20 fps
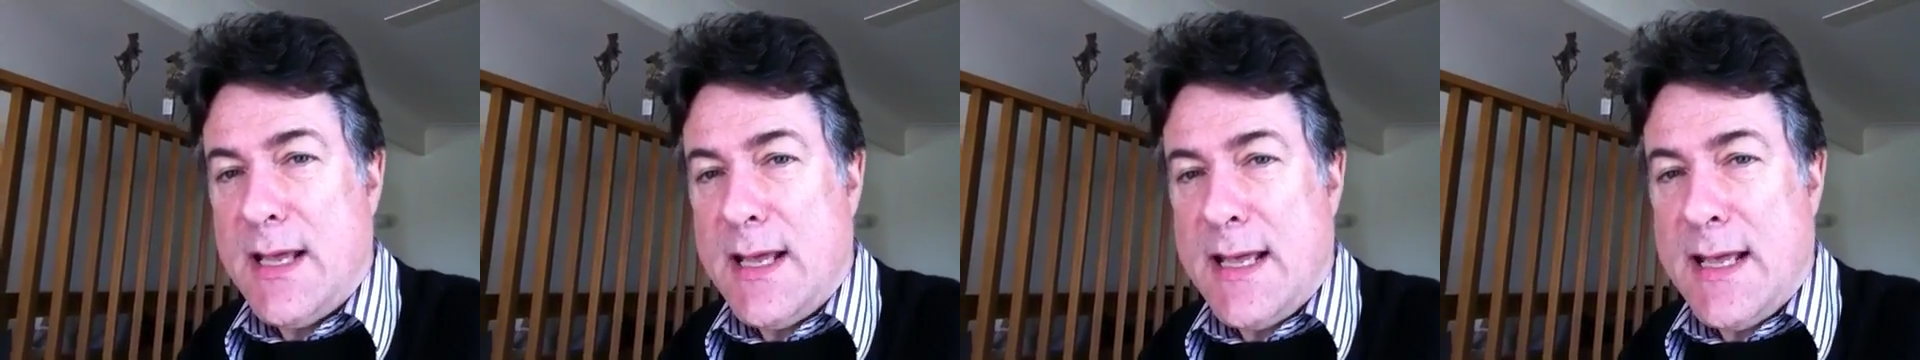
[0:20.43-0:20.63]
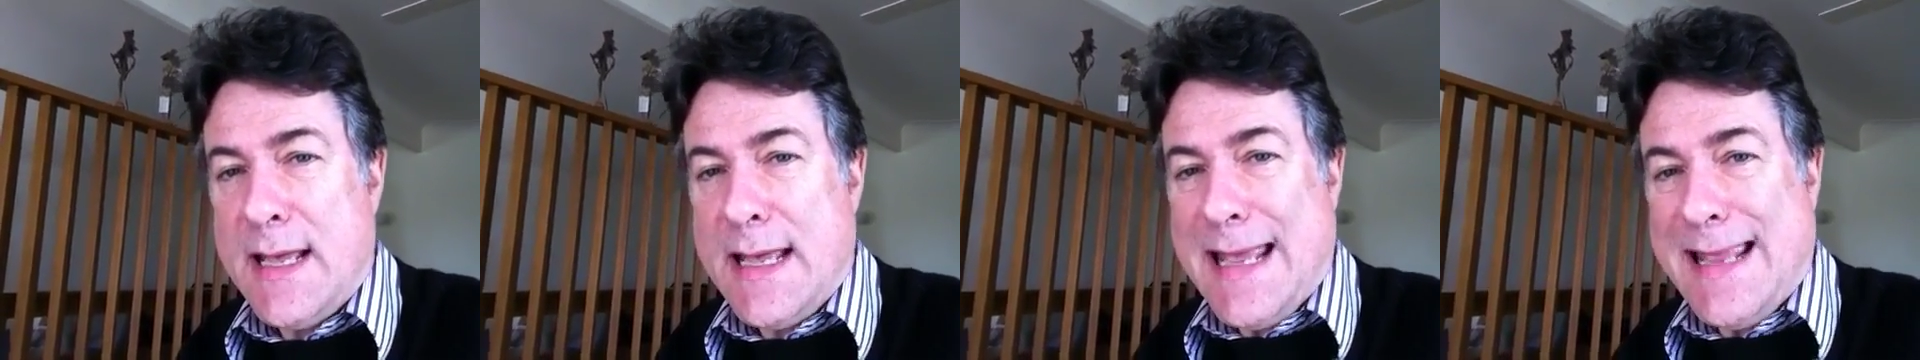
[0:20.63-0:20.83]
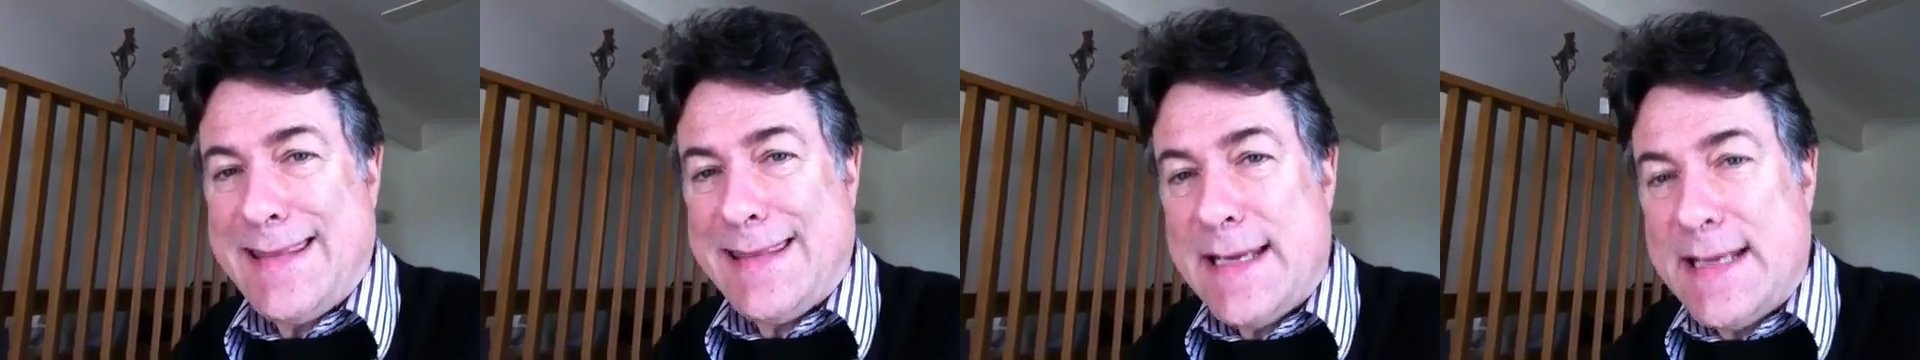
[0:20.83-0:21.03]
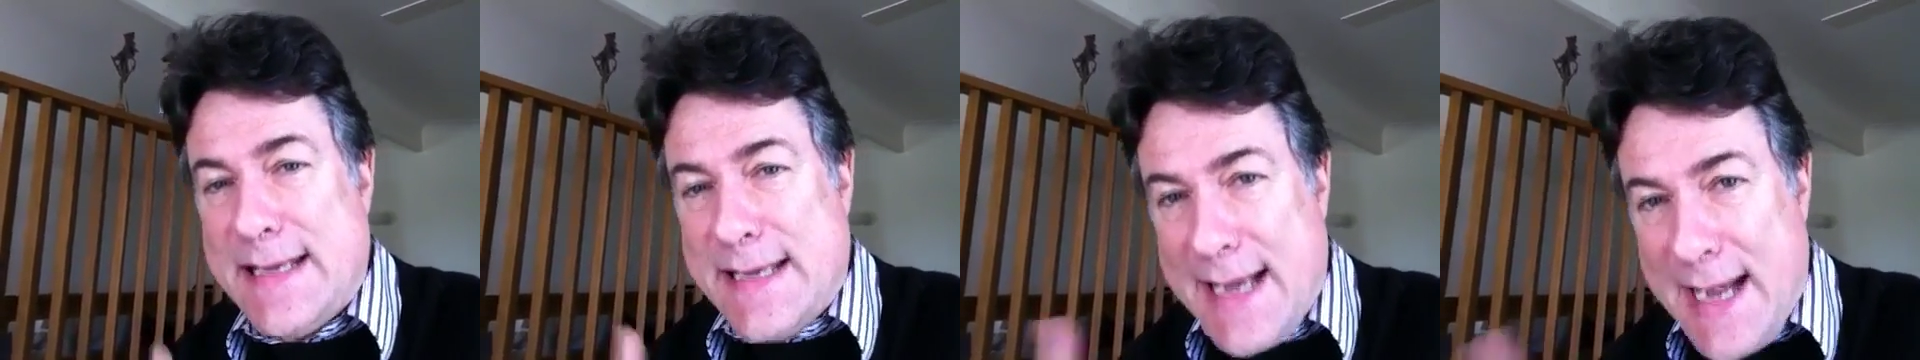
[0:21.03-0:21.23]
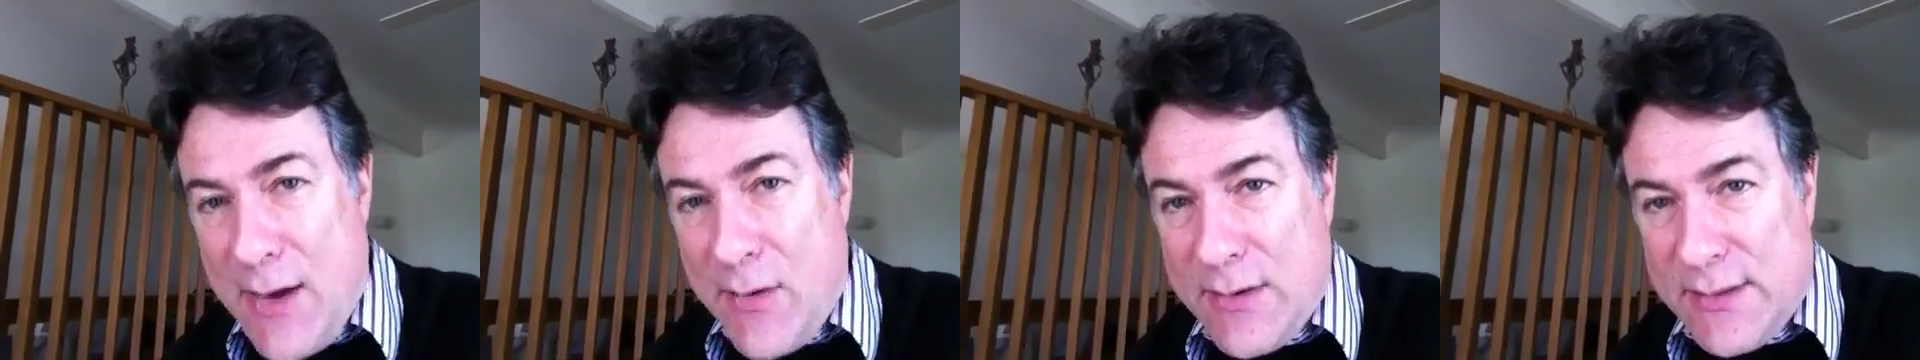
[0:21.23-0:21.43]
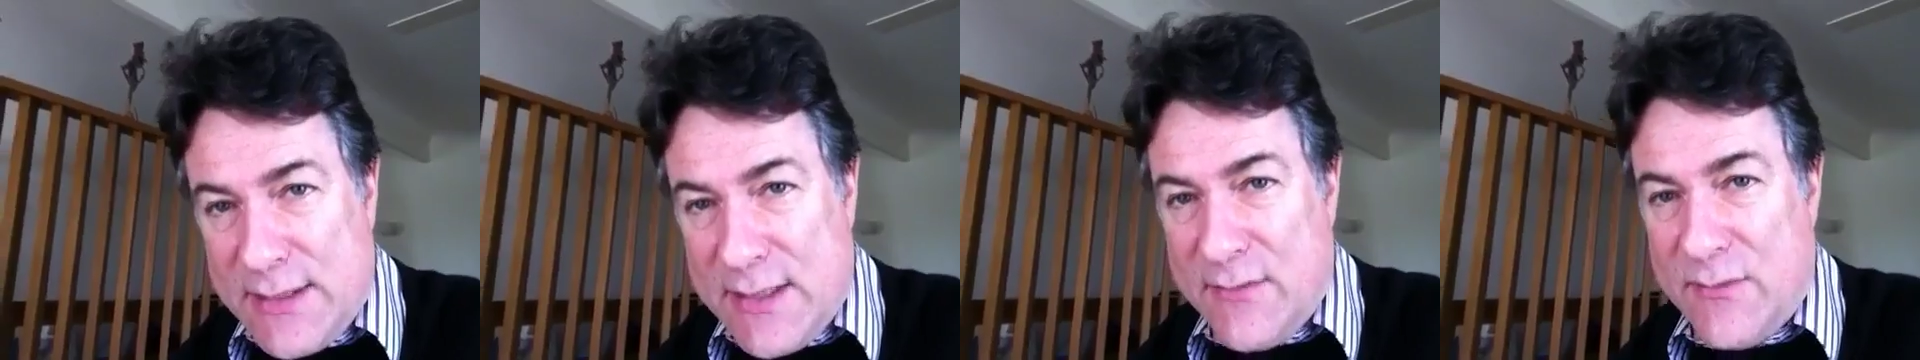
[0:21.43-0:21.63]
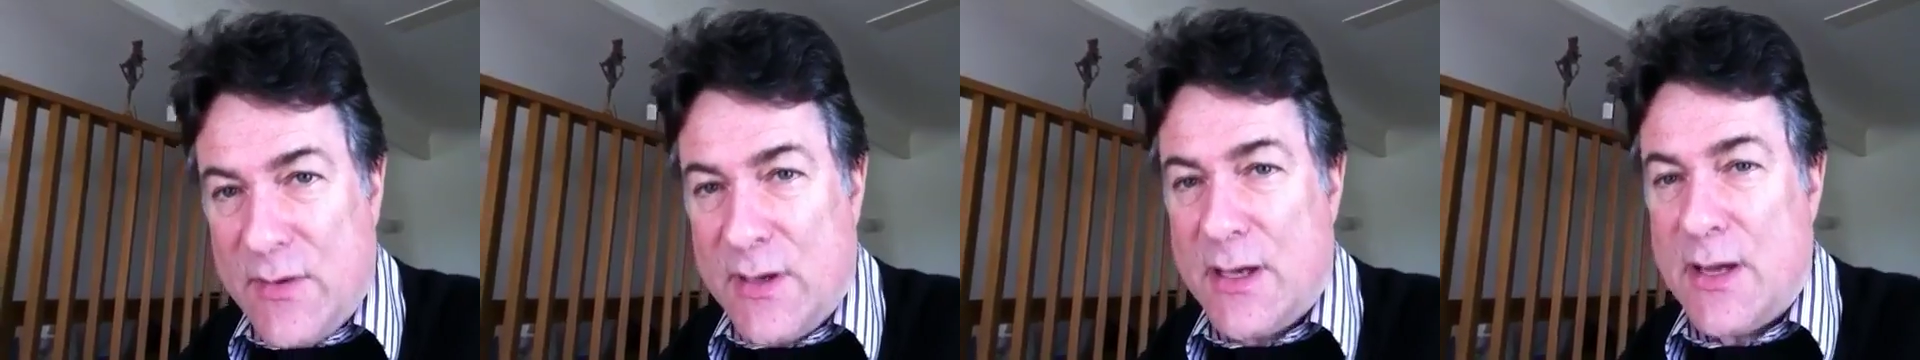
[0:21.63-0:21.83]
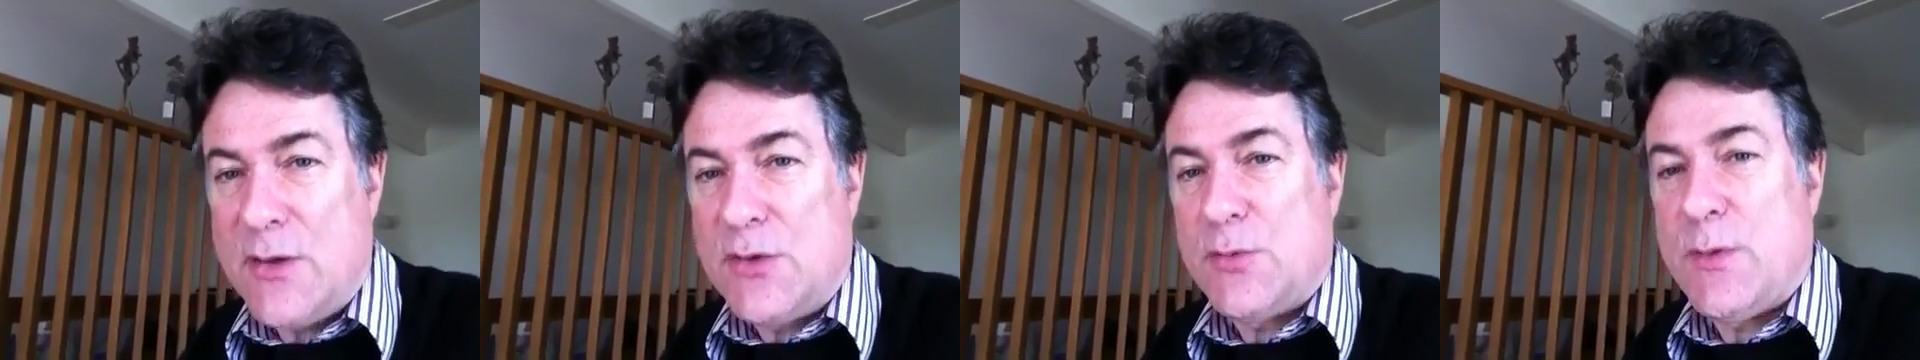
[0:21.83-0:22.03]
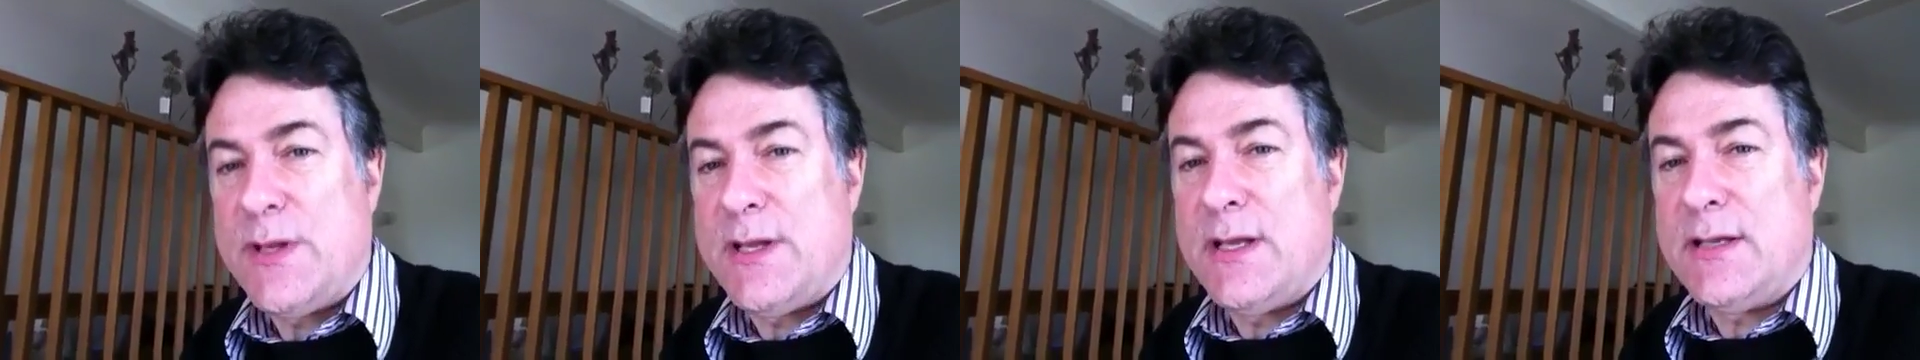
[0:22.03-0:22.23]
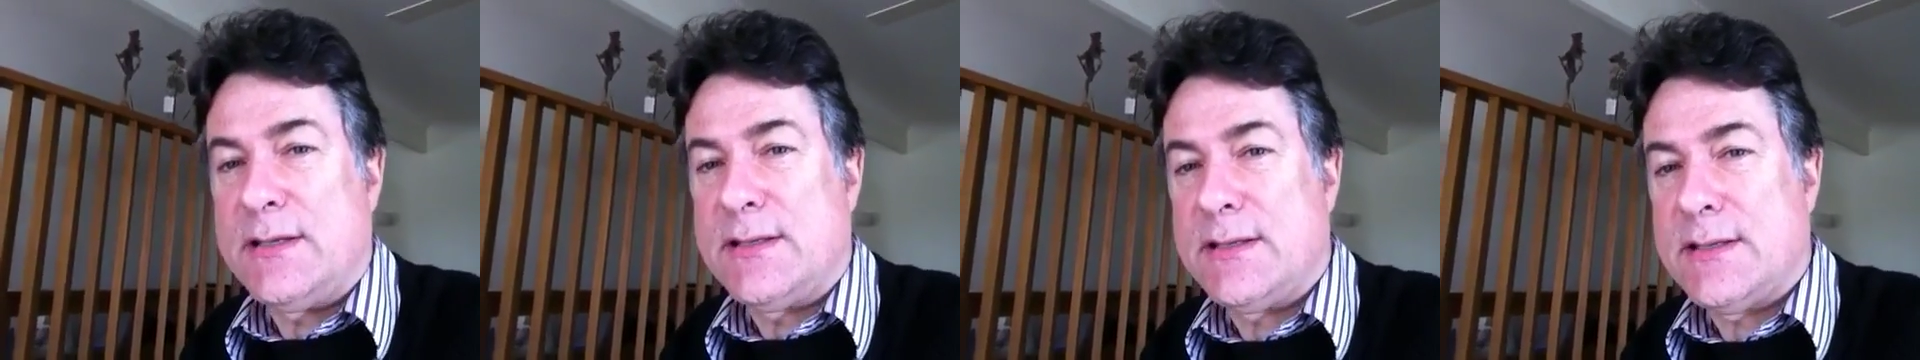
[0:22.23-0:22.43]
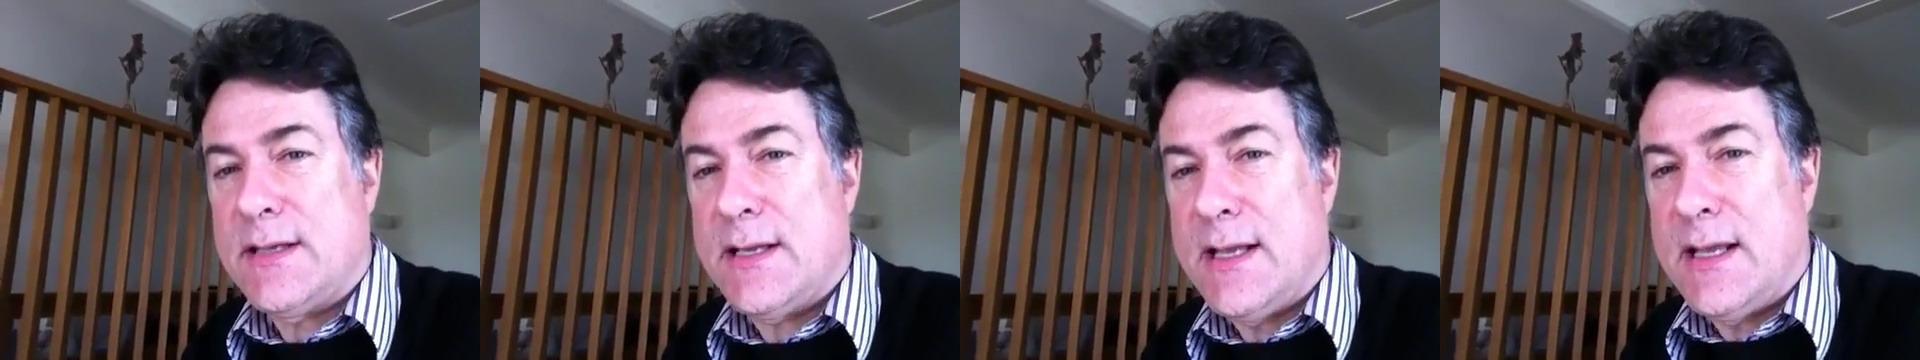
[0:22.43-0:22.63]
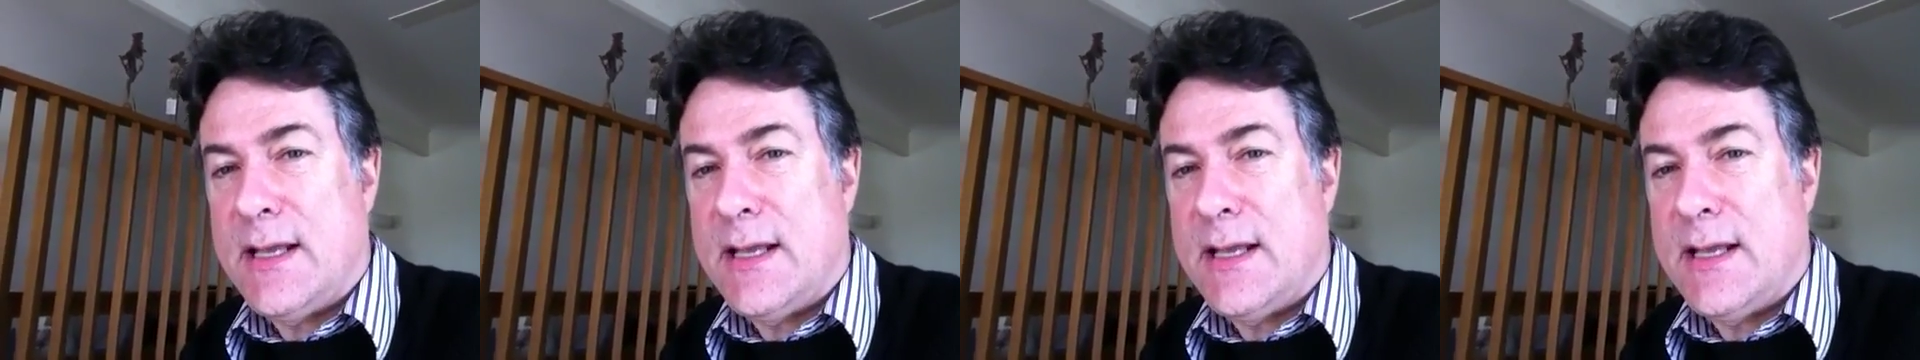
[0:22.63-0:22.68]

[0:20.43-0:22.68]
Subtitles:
and the narrative that goes with it.